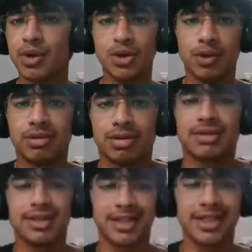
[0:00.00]
You don't
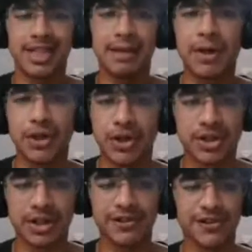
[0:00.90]
keep it to
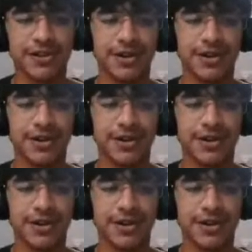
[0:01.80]
yourself.